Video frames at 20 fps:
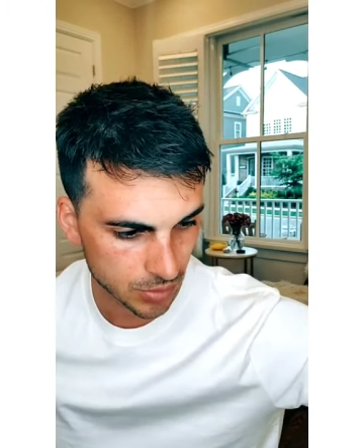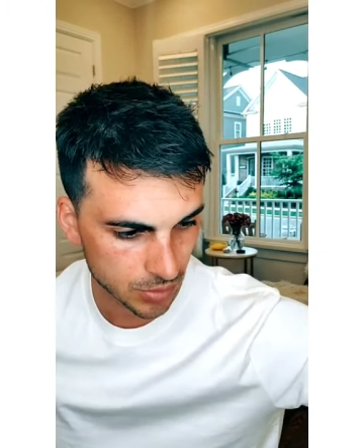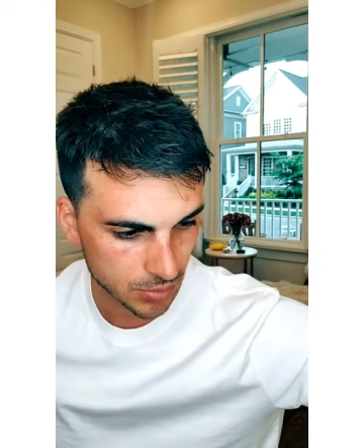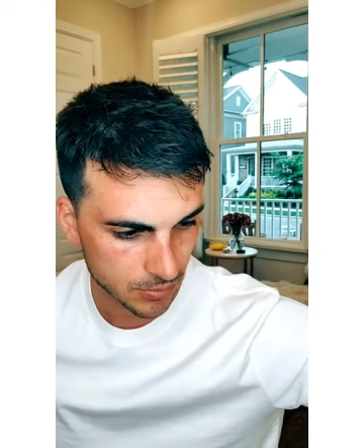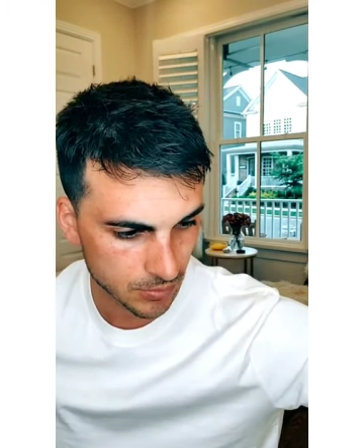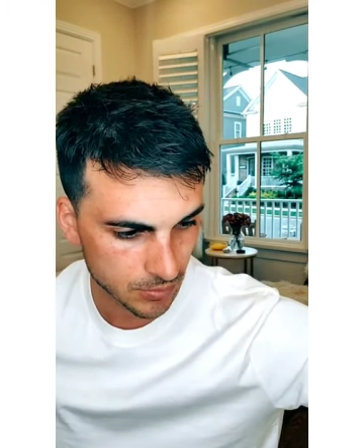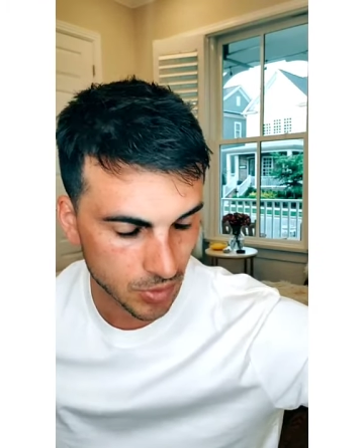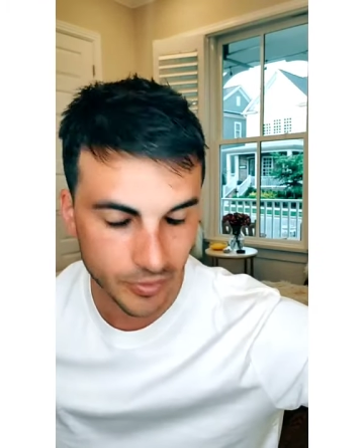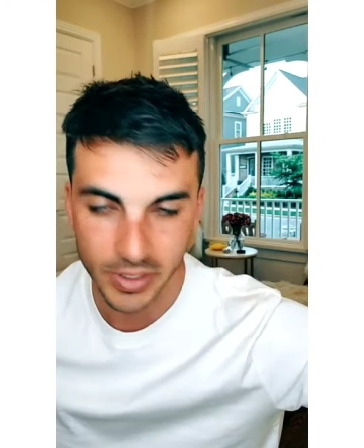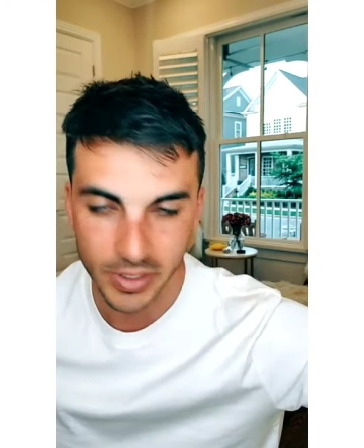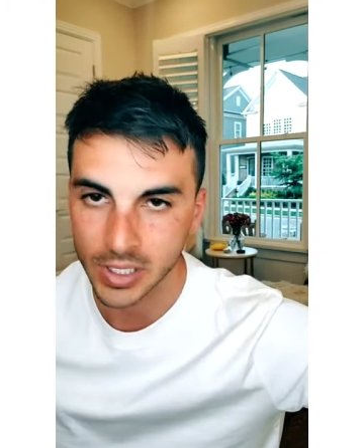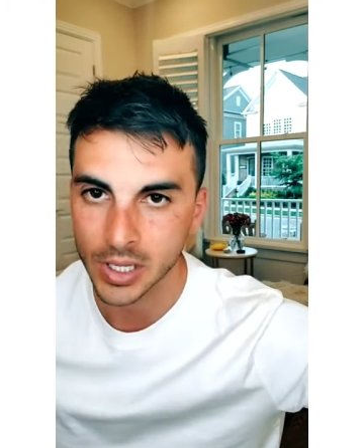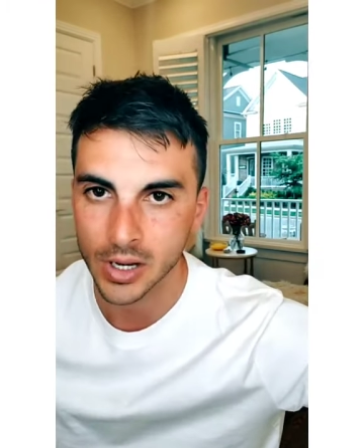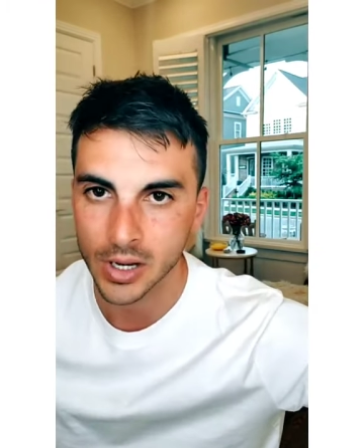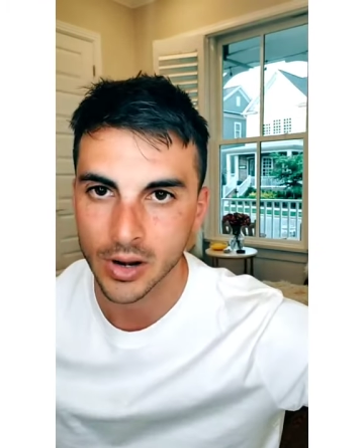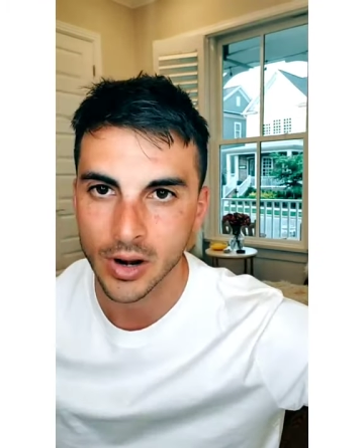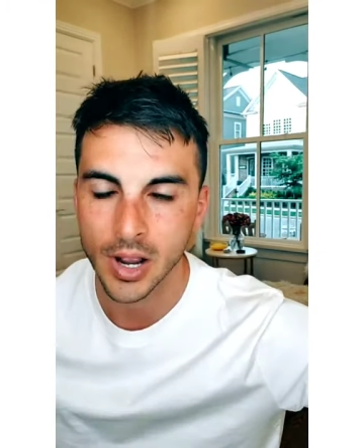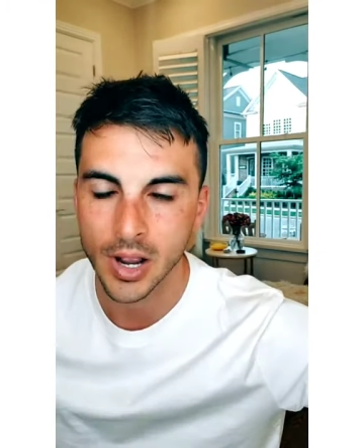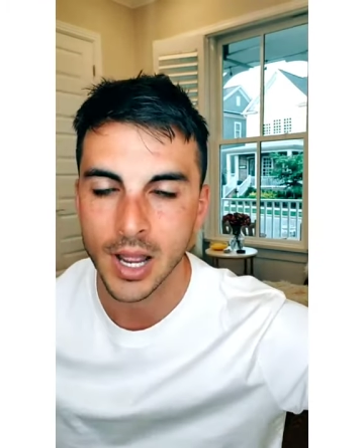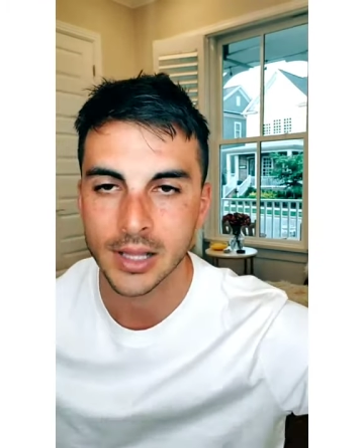moving
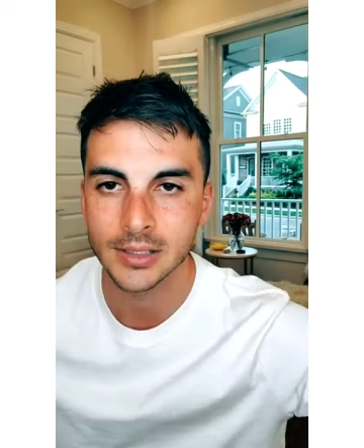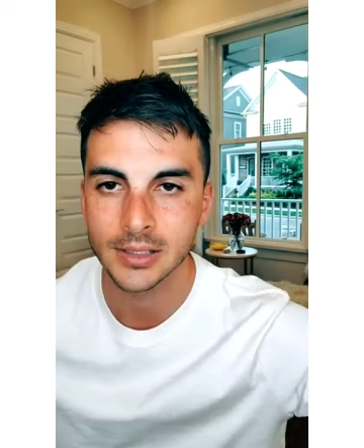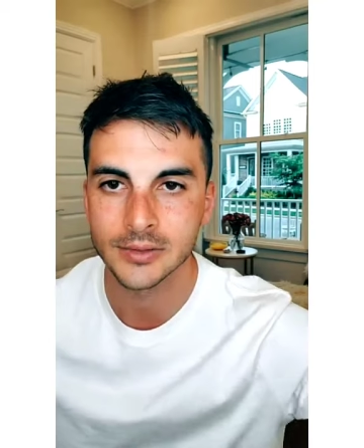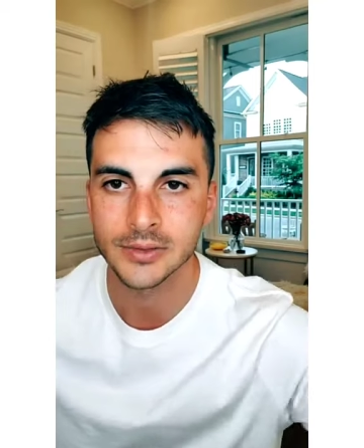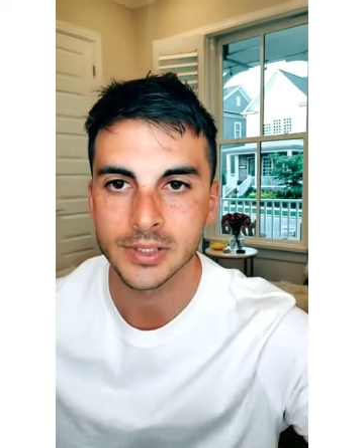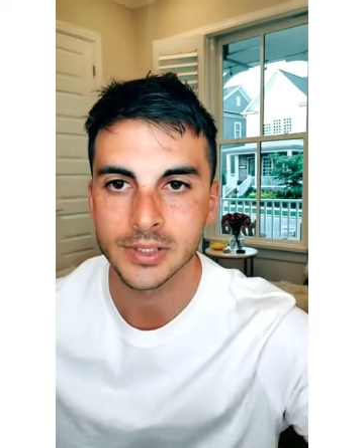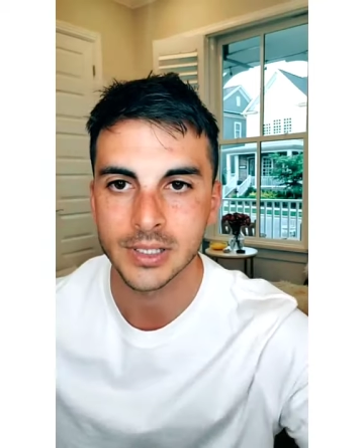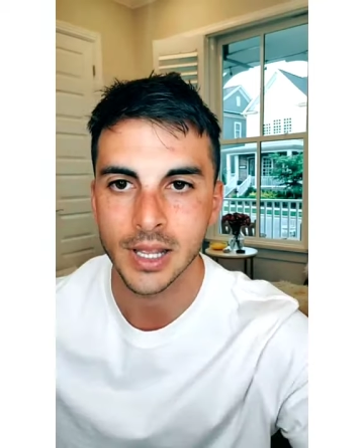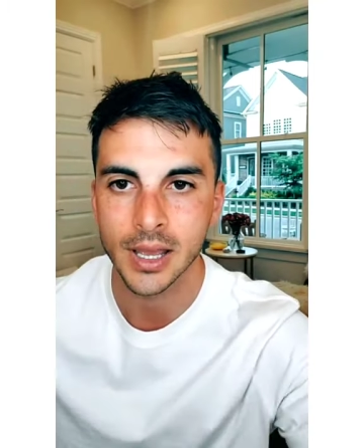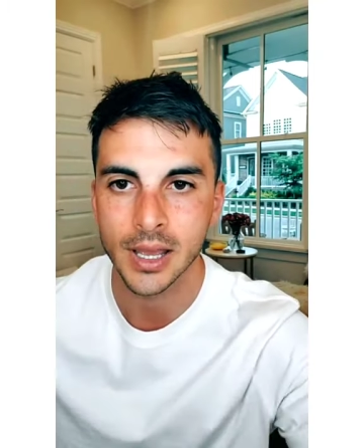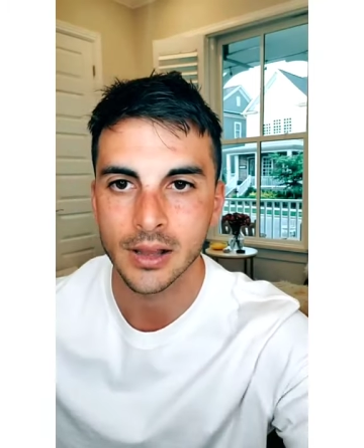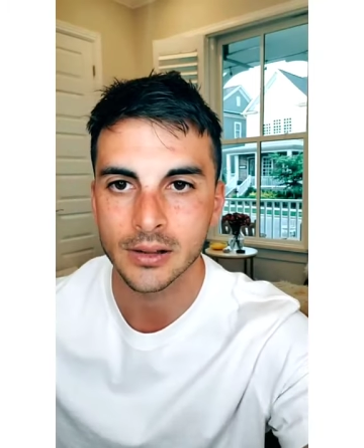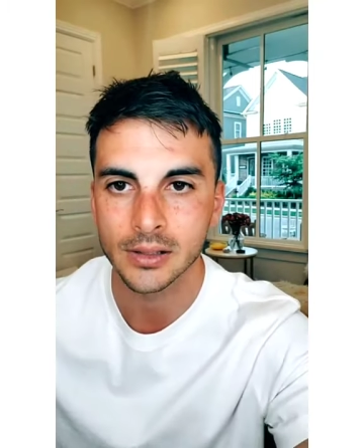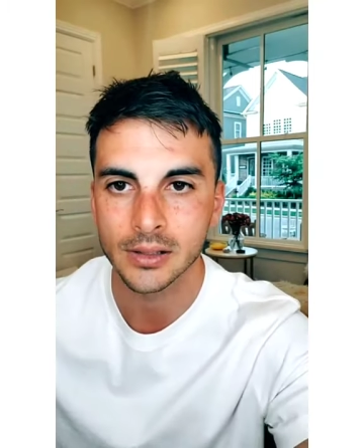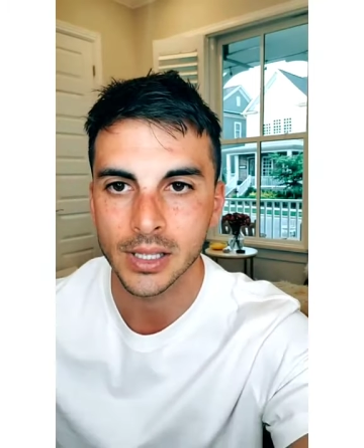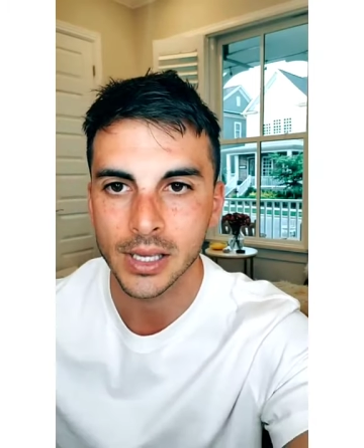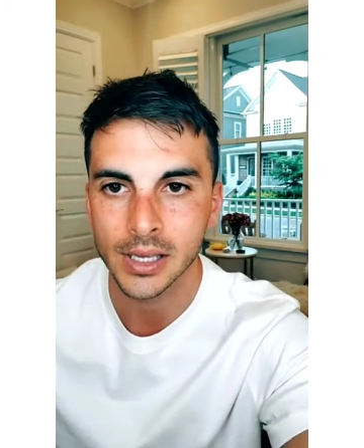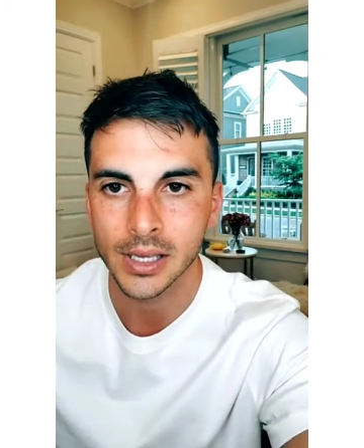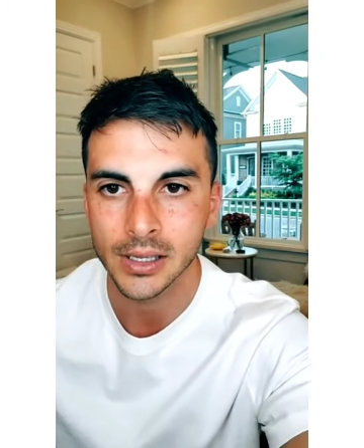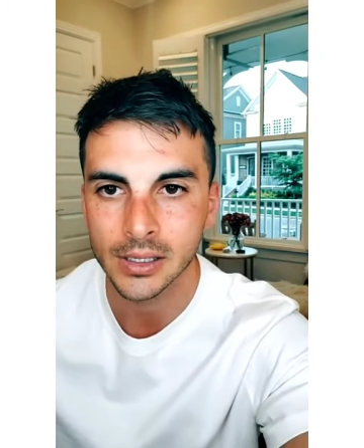here, I lived in
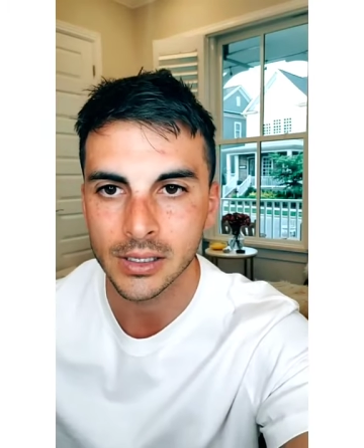LA.